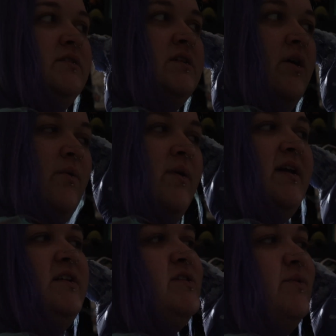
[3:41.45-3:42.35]
So what
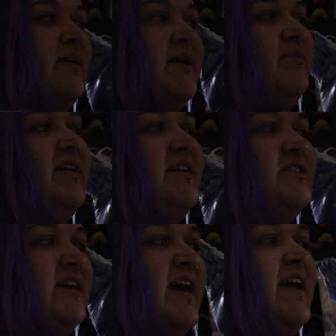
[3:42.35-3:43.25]
I do when I
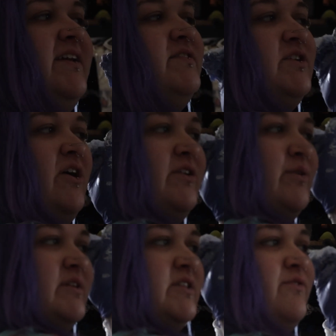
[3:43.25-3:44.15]
bleach, I kind of start
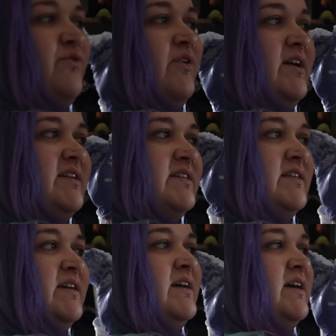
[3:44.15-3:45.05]
towards the
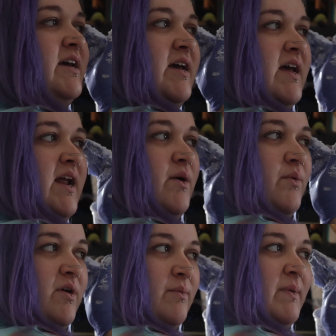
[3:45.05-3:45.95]
front and
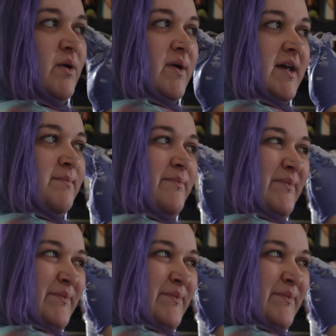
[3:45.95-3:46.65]
work my way